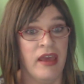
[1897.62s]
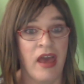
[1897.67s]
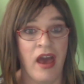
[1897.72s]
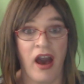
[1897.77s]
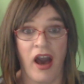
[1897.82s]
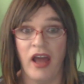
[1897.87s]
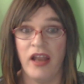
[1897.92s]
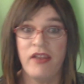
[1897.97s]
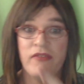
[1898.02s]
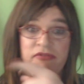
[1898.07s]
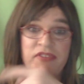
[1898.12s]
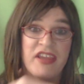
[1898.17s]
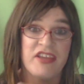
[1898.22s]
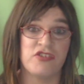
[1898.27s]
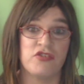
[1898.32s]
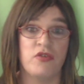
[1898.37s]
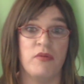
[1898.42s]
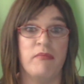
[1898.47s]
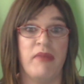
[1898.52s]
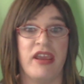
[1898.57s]
I live next
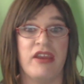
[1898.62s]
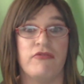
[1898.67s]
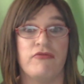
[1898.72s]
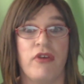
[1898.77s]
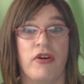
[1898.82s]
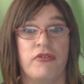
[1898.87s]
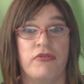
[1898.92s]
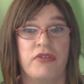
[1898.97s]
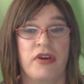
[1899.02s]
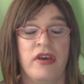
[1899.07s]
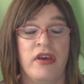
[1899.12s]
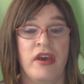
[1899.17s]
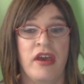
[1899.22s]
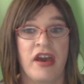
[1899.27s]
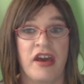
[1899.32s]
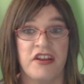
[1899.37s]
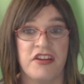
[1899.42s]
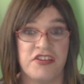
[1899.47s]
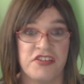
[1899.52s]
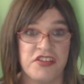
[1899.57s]
to a main road,
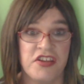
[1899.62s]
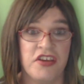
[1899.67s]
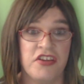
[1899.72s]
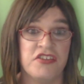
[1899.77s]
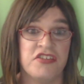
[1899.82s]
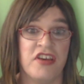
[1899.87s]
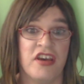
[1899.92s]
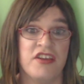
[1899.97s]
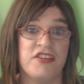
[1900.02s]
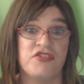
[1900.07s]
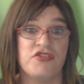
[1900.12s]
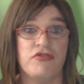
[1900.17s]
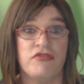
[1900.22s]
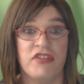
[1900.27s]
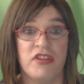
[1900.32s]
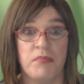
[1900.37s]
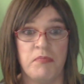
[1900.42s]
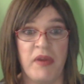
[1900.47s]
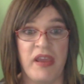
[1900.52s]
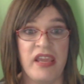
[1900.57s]
and at certain times during
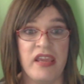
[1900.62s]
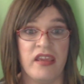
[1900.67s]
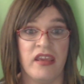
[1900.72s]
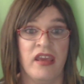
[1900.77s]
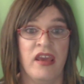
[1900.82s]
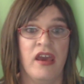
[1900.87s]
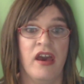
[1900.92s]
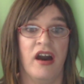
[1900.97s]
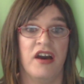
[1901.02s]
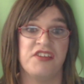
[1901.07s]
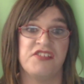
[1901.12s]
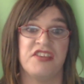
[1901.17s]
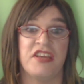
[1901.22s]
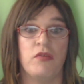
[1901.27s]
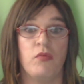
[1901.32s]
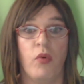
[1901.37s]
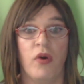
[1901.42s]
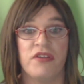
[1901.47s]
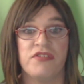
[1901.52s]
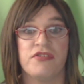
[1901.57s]
the peak, I see
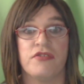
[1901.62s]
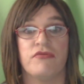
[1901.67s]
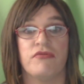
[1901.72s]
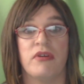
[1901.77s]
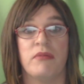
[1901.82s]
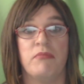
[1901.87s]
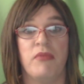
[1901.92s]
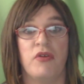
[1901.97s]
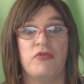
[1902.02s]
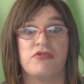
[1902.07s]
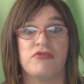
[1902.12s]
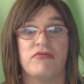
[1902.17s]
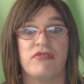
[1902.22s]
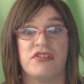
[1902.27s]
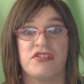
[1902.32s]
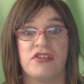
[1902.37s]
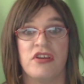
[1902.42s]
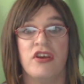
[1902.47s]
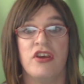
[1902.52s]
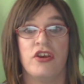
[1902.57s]
1 to 3
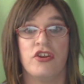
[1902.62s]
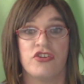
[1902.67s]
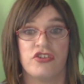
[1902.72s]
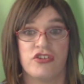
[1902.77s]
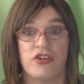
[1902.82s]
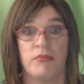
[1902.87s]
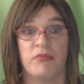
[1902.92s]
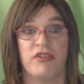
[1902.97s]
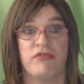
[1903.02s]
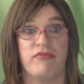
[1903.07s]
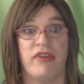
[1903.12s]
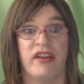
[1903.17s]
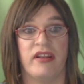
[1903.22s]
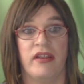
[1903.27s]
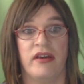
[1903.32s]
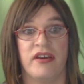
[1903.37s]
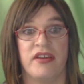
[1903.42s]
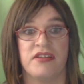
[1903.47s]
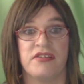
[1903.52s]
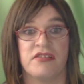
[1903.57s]
motorists jump the red
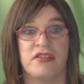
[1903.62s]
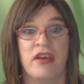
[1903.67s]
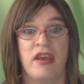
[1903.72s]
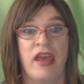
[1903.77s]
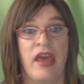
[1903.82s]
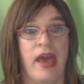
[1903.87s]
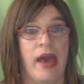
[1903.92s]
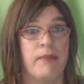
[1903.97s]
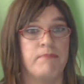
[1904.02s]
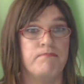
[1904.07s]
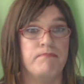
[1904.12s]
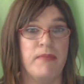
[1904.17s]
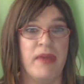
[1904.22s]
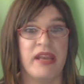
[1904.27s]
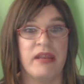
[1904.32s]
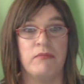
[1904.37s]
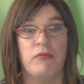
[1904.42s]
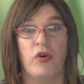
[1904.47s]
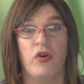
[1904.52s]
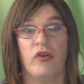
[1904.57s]
lights, and
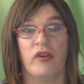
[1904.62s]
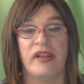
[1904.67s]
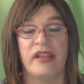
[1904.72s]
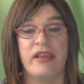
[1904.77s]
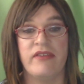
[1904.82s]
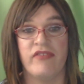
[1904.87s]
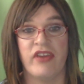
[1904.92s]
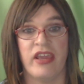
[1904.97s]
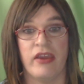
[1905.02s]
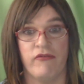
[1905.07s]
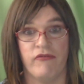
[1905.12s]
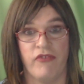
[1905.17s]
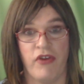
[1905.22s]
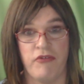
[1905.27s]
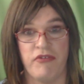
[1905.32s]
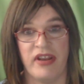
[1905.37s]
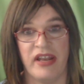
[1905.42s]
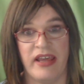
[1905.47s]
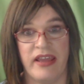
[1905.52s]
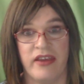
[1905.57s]
many more leaving it
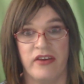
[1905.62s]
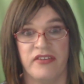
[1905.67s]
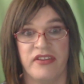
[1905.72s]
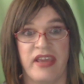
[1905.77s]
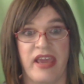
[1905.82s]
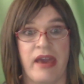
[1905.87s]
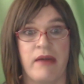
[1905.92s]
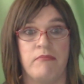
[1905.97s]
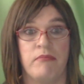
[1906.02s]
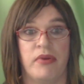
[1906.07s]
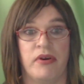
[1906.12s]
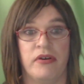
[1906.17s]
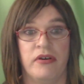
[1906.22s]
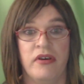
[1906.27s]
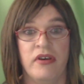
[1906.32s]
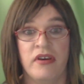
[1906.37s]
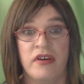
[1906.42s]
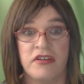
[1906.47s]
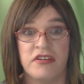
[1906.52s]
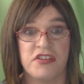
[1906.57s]
very late on the amber,
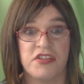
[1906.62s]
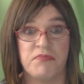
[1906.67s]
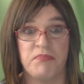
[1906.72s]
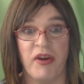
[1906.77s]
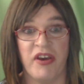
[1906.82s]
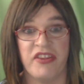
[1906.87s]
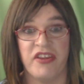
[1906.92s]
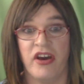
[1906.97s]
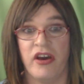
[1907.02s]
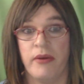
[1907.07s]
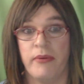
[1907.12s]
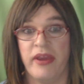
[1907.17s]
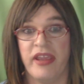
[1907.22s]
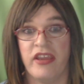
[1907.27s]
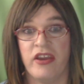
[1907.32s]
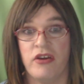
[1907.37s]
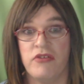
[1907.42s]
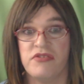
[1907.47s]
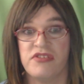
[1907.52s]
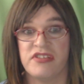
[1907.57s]
despite the highway
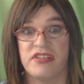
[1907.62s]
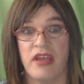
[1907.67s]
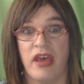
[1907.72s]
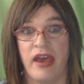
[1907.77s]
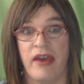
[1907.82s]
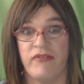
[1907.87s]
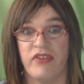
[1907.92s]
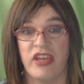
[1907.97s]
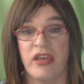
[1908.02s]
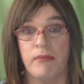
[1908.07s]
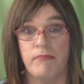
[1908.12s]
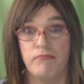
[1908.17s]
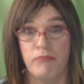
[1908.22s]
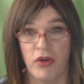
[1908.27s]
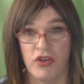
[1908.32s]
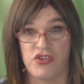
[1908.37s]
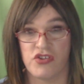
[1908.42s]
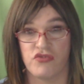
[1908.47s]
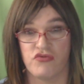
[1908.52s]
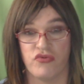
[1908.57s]
codes having a
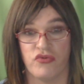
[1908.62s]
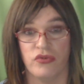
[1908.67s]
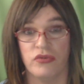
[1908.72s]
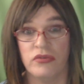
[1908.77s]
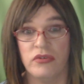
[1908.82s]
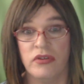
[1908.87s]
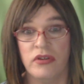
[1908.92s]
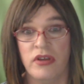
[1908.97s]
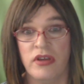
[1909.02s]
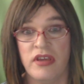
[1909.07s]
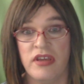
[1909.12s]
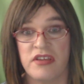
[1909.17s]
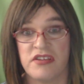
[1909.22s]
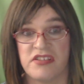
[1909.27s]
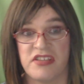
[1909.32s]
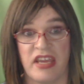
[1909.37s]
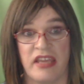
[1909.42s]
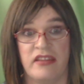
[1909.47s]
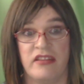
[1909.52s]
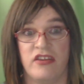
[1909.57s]
must rule
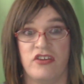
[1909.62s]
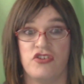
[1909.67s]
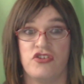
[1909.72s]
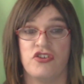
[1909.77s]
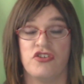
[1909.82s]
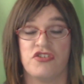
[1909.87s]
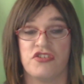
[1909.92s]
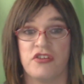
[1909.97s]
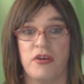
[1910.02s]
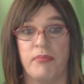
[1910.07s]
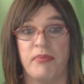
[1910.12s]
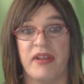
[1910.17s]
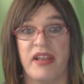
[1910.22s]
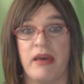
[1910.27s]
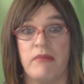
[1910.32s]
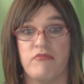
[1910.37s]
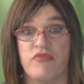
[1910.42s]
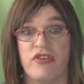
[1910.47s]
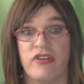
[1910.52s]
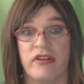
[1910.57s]
saying that you should stop on
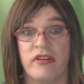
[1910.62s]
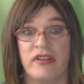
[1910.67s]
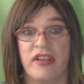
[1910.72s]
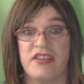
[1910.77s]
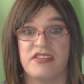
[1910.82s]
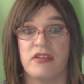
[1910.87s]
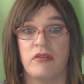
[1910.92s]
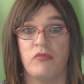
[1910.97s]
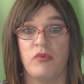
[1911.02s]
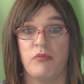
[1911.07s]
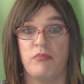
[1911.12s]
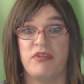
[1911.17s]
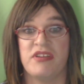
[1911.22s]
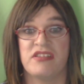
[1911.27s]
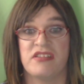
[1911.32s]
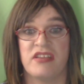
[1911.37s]
amber unless it would be